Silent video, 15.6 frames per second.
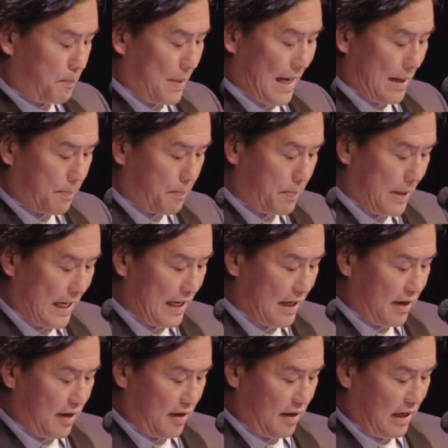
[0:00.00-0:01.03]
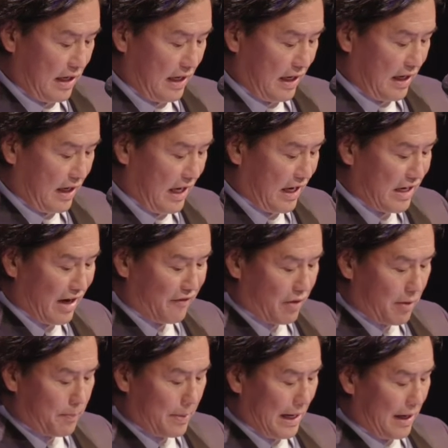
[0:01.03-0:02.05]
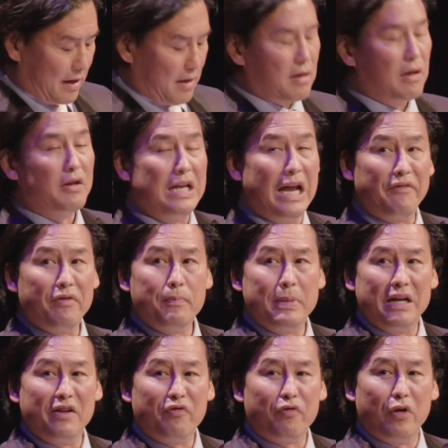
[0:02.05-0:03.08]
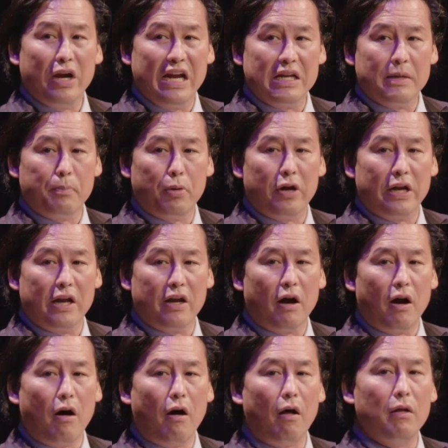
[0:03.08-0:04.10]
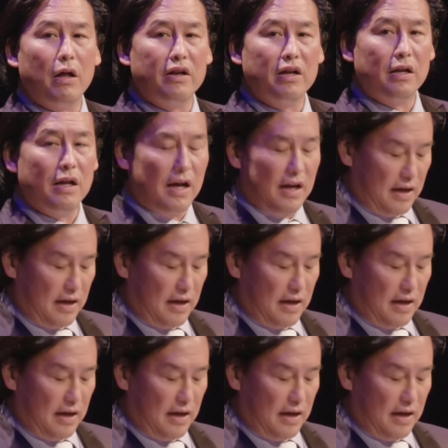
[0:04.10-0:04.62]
bet big, and never be afraid to put it all on the